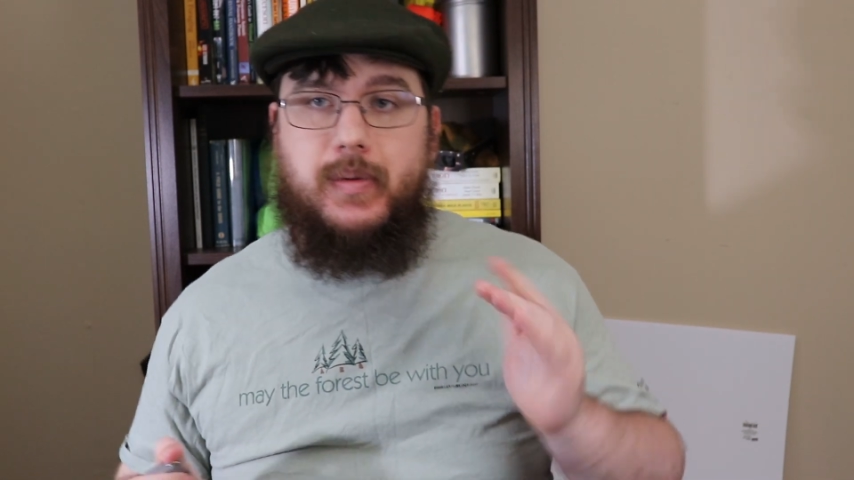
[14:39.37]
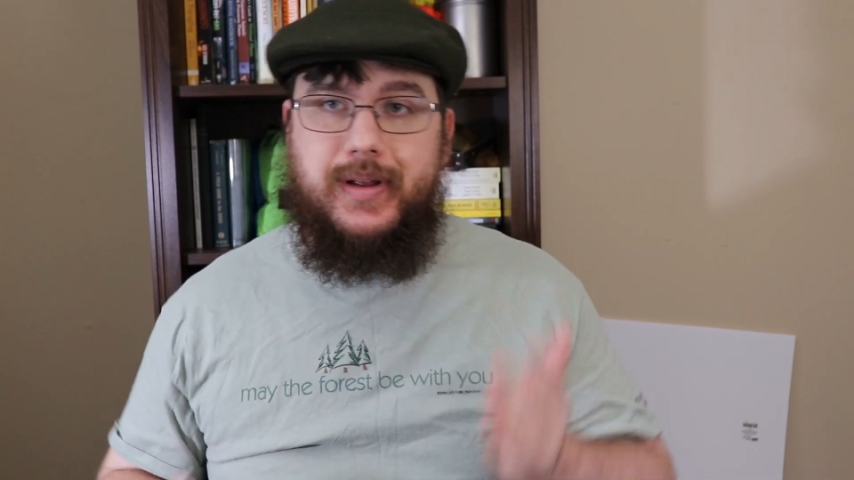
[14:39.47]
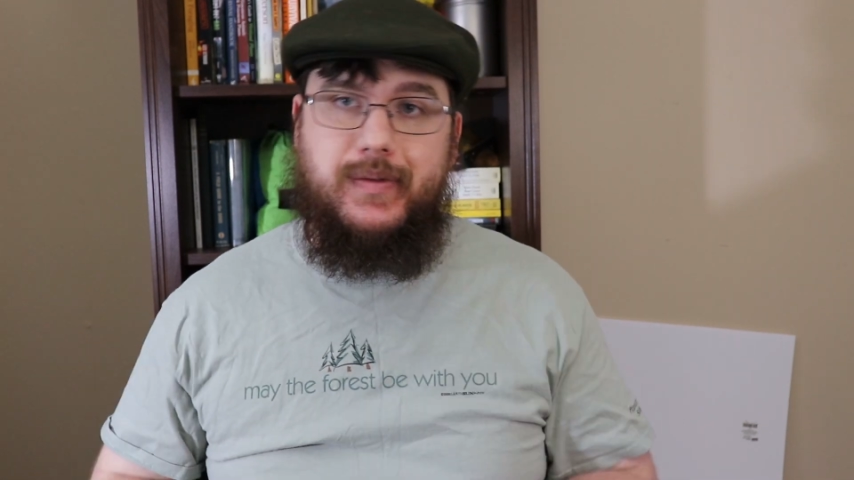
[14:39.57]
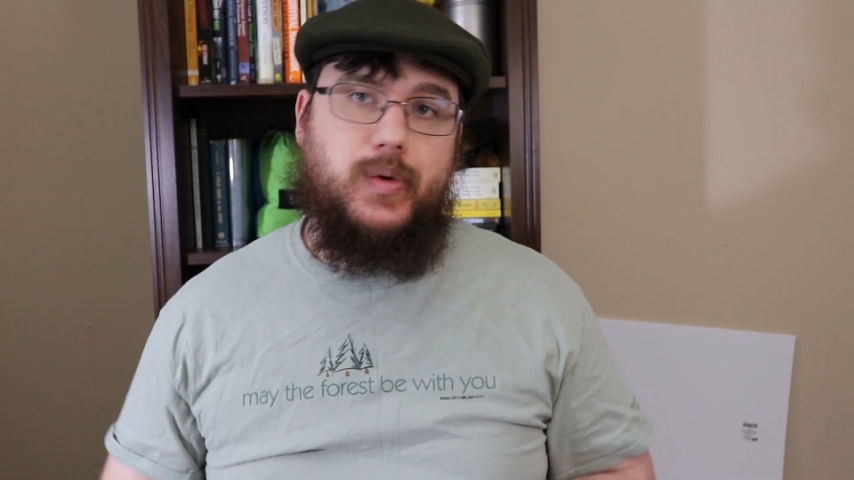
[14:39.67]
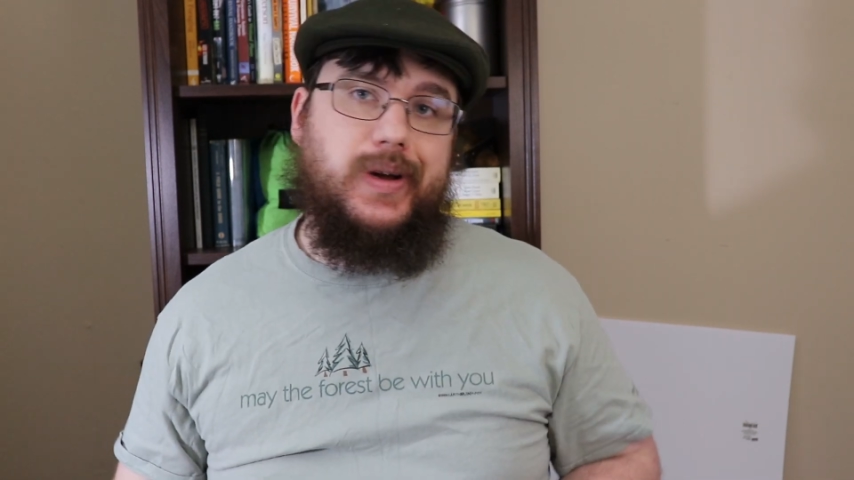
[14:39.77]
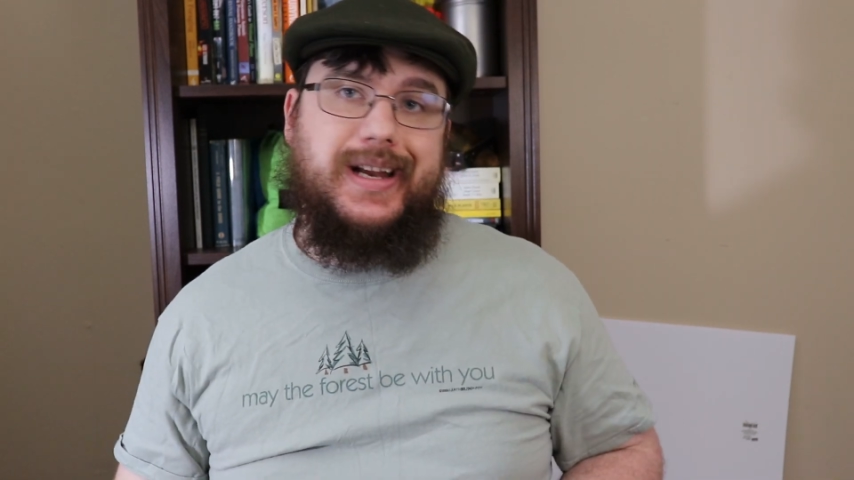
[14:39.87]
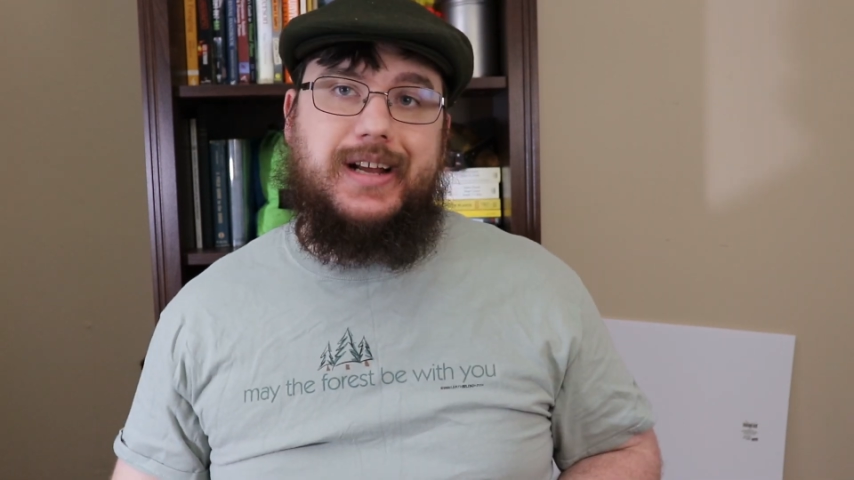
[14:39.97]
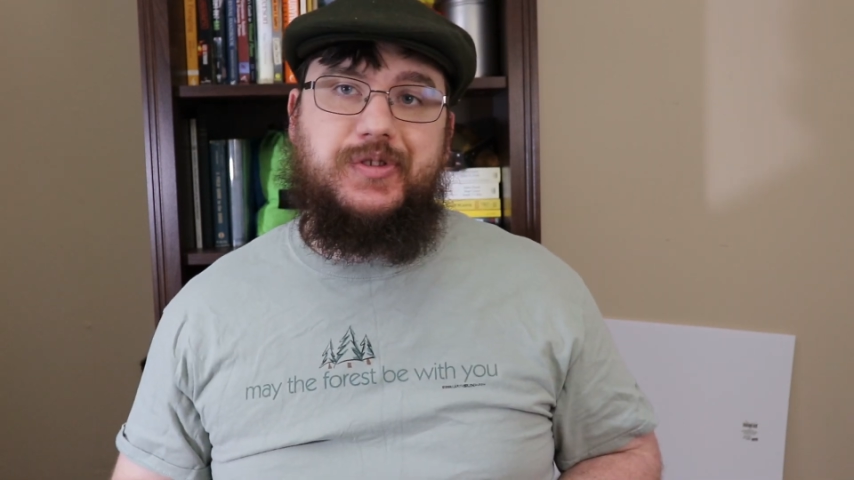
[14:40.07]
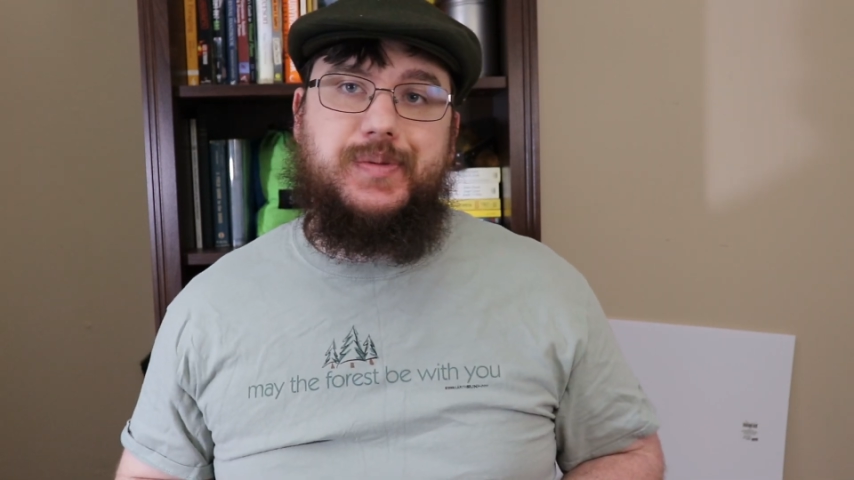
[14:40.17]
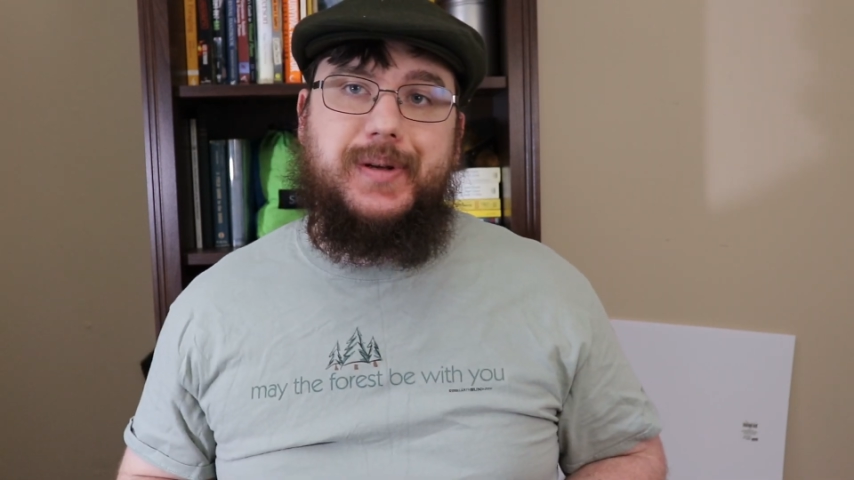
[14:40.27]
of want to give a quick
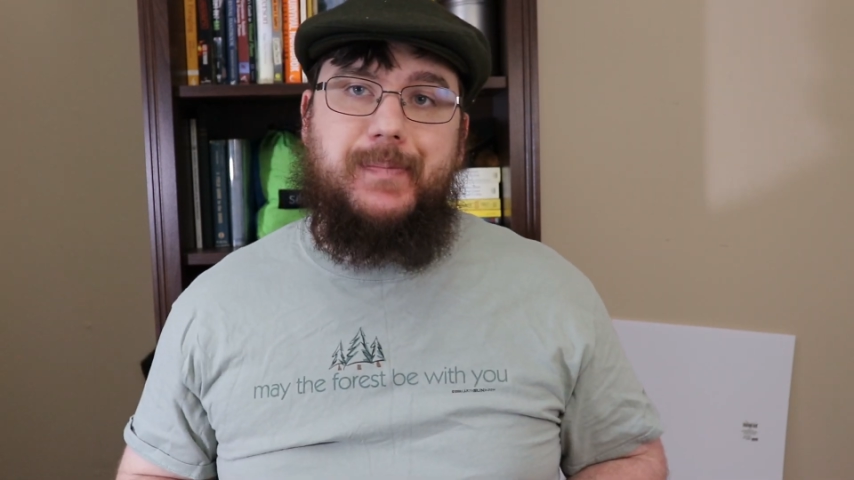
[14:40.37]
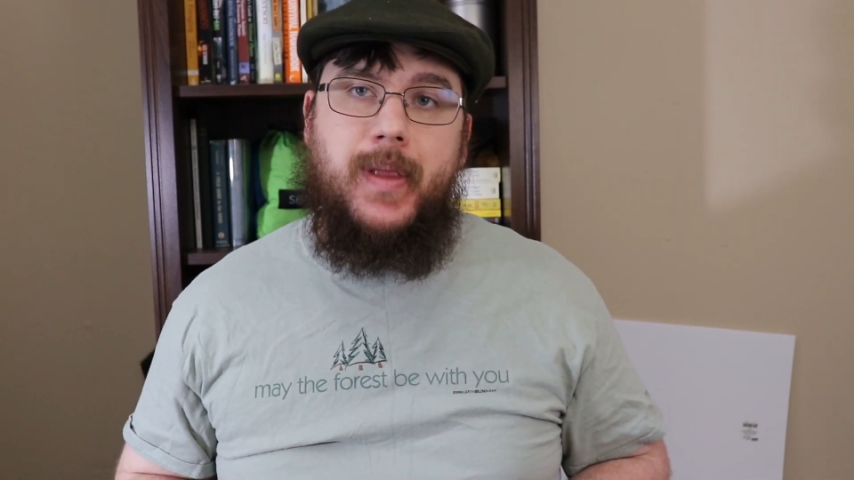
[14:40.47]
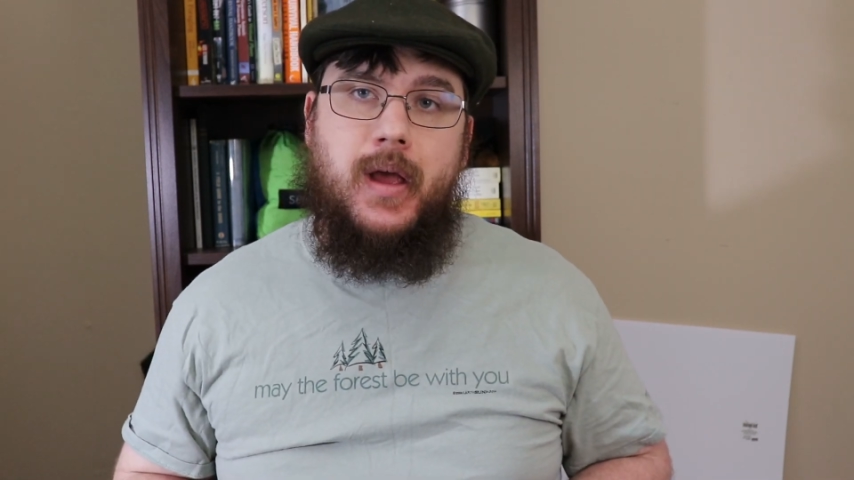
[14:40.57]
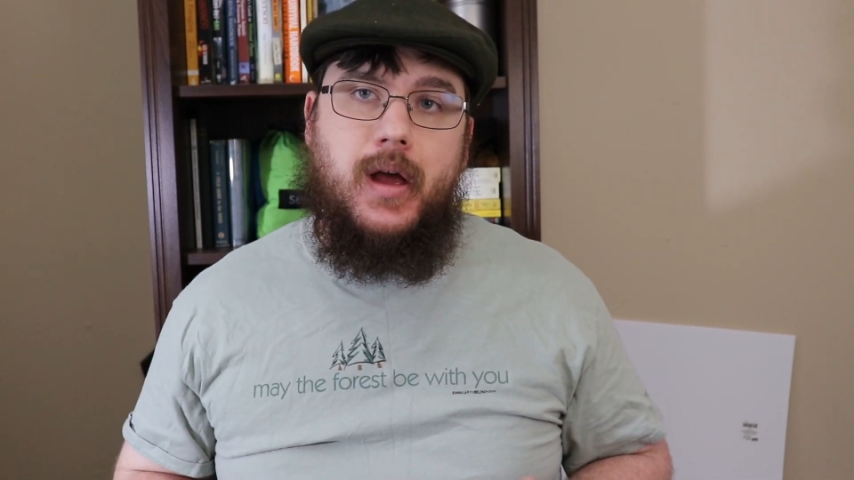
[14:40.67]
announcement,